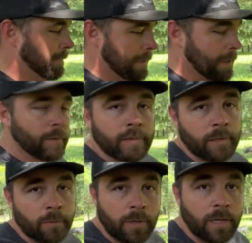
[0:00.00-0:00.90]
I don't
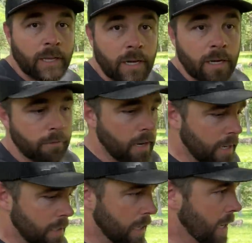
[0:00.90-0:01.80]
think we're going to get any
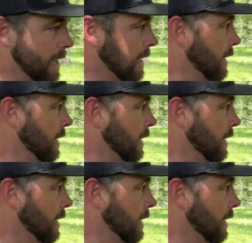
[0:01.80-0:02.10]
rain today.